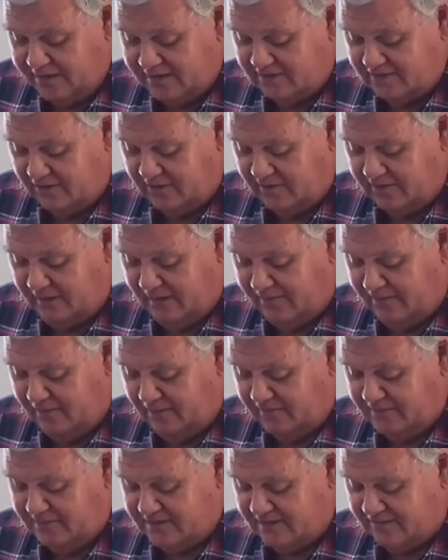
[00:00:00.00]
in
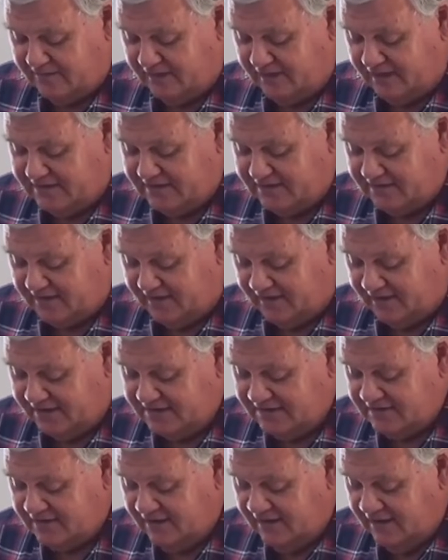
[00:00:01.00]
remembrance of these
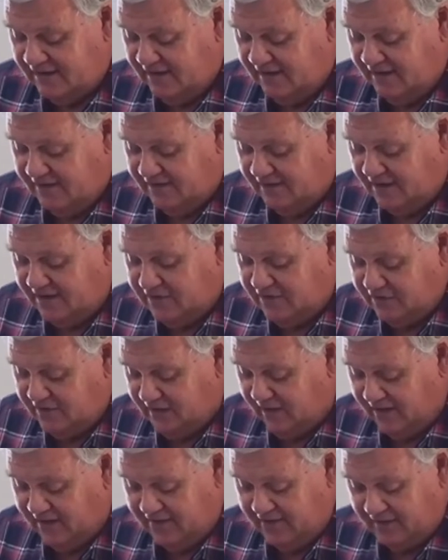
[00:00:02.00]
things, though you
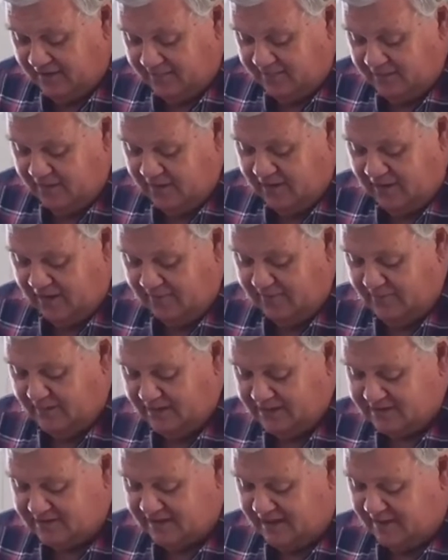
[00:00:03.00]
know them, and be
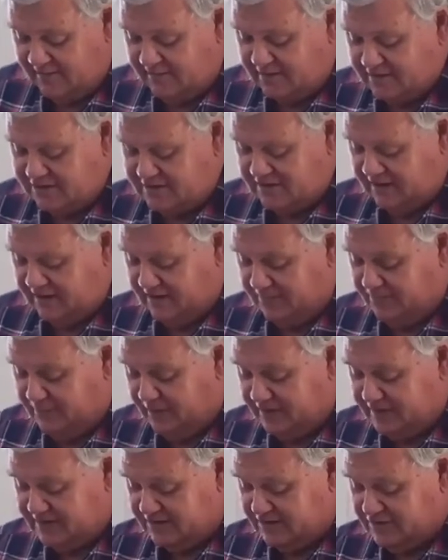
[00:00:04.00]
established in the
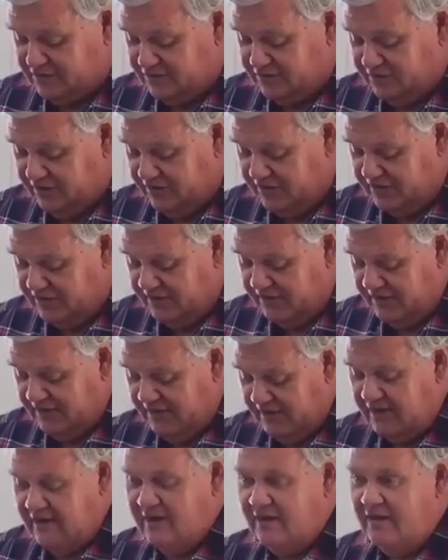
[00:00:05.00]
present truth."
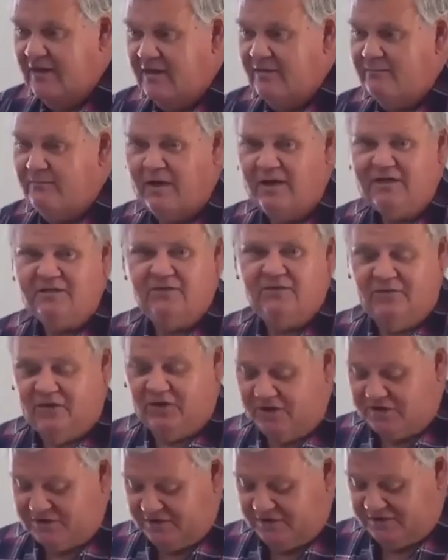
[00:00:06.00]
Most
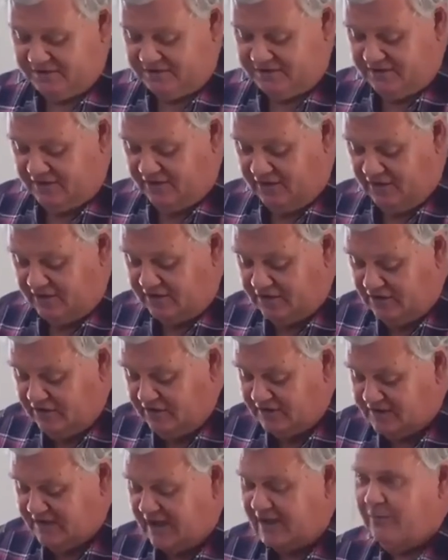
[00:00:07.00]
versions do not
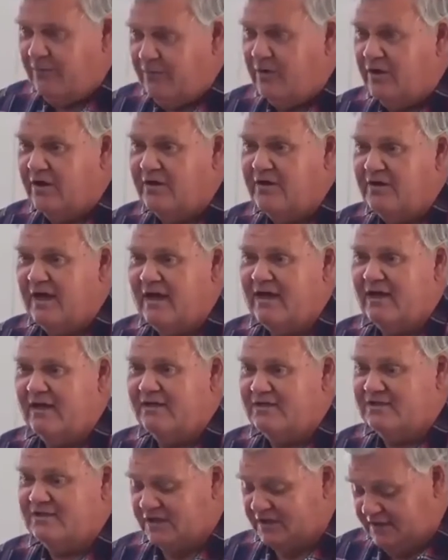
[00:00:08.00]
use that word
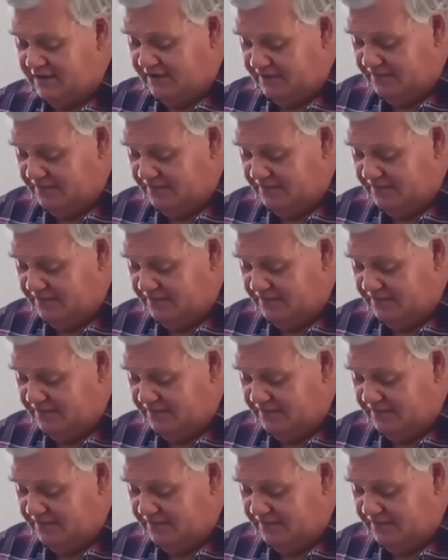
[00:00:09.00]
negligent.